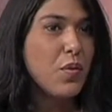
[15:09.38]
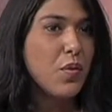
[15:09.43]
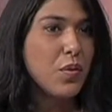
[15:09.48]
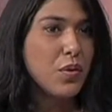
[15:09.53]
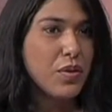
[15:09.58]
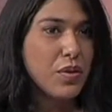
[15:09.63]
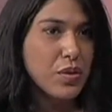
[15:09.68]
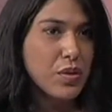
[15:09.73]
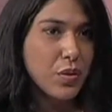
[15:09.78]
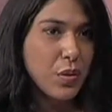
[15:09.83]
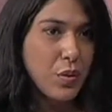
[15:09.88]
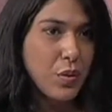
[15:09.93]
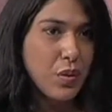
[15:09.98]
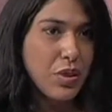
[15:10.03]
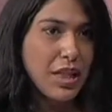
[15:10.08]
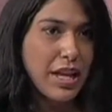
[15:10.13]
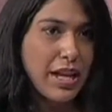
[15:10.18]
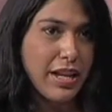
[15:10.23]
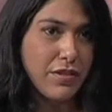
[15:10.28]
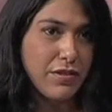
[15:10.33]
or their
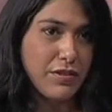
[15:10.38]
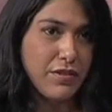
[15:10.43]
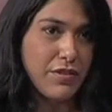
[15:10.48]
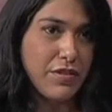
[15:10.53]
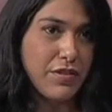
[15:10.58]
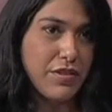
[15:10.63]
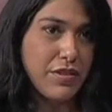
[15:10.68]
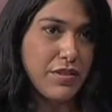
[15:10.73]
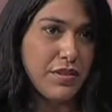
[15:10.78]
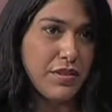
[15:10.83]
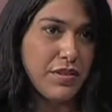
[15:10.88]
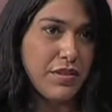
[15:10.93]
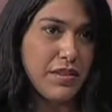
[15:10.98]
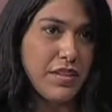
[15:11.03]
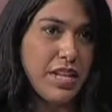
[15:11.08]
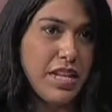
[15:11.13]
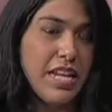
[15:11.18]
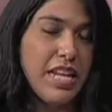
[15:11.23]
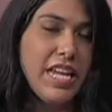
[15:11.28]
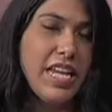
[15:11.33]
whole life.
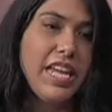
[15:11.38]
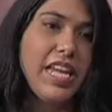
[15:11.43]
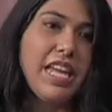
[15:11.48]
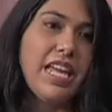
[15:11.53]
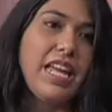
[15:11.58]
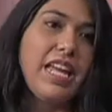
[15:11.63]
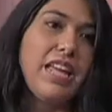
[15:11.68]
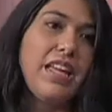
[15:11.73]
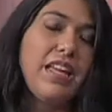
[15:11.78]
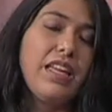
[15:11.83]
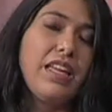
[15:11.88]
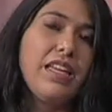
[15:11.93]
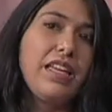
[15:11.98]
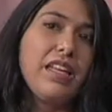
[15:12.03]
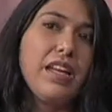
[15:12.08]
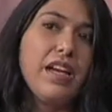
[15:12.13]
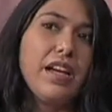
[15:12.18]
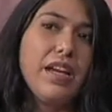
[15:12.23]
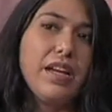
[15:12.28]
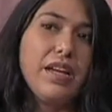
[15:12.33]

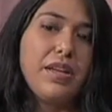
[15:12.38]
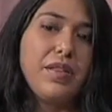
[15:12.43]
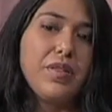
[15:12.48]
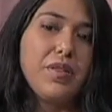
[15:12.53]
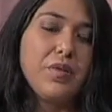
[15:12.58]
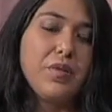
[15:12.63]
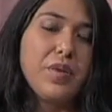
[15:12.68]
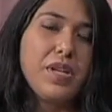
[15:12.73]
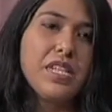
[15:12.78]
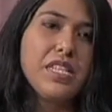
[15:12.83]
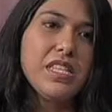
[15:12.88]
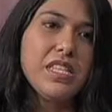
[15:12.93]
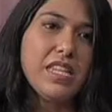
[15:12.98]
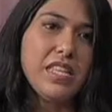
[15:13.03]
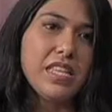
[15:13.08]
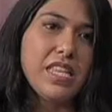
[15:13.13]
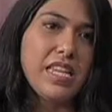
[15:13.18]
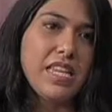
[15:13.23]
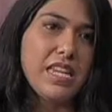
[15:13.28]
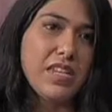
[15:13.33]
And uh, the reason
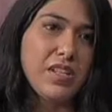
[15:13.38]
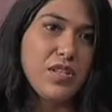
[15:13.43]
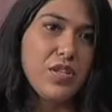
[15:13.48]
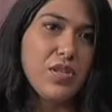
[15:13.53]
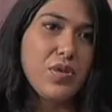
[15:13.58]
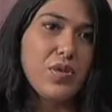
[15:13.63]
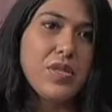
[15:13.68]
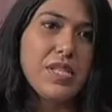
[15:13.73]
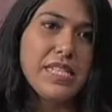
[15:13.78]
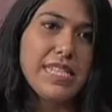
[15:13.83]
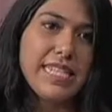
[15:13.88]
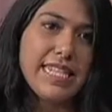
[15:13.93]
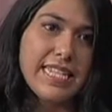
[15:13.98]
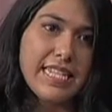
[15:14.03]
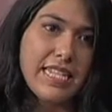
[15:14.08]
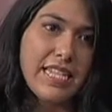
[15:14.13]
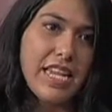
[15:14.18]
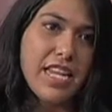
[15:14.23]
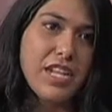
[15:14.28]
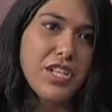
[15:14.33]
that they do these
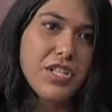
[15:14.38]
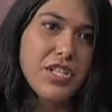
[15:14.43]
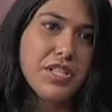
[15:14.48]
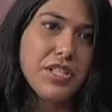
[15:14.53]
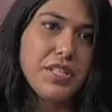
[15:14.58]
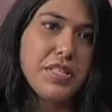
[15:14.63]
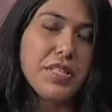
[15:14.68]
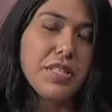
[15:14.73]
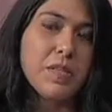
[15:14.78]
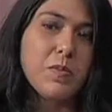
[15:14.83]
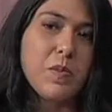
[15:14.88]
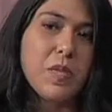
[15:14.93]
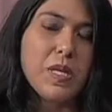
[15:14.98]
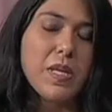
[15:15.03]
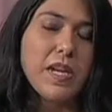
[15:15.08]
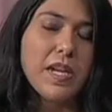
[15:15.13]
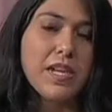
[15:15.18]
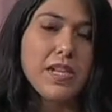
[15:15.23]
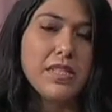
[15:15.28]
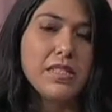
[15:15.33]
dedications is
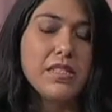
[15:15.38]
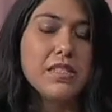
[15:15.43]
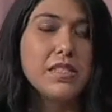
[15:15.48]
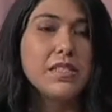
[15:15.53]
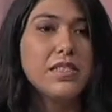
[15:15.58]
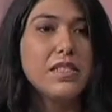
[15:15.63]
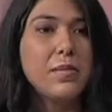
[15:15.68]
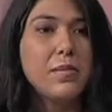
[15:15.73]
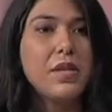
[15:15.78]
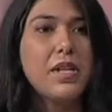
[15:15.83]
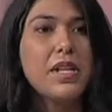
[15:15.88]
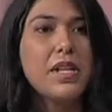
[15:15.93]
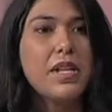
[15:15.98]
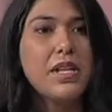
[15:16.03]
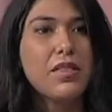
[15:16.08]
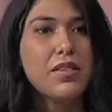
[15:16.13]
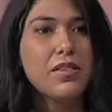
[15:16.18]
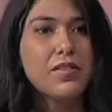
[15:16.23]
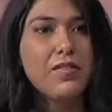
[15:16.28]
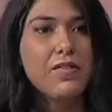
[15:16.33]
because somebody
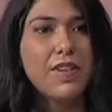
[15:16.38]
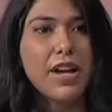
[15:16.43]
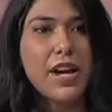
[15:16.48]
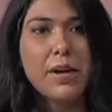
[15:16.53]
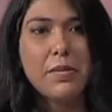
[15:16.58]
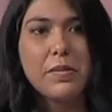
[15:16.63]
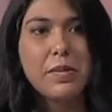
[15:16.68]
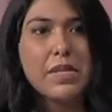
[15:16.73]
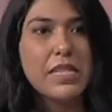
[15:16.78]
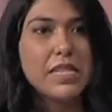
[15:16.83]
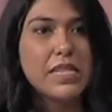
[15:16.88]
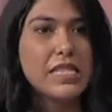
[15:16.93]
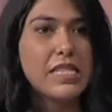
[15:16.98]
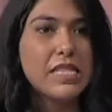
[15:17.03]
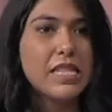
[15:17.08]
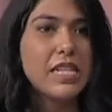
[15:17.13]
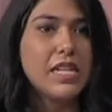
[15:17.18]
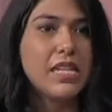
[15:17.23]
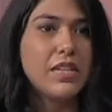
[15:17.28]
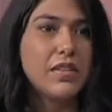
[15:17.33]
in their family is
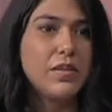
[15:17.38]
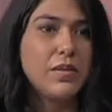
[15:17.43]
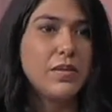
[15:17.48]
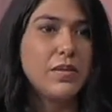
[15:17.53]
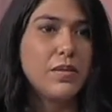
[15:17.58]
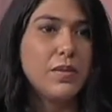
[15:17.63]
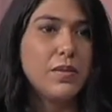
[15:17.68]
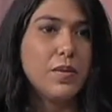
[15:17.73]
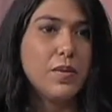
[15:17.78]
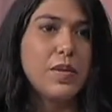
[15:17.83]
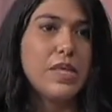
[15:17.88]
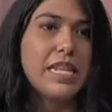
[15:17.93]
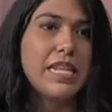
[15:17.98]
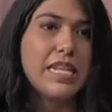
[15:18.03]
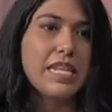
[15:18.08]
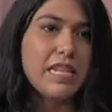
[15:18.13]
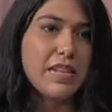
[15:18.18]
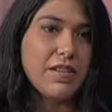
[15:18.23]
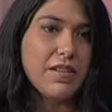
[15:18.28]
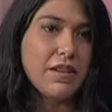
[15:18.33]
sick or they
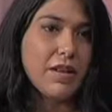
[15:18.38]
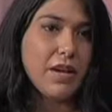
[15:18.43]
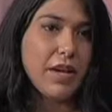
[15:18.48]
need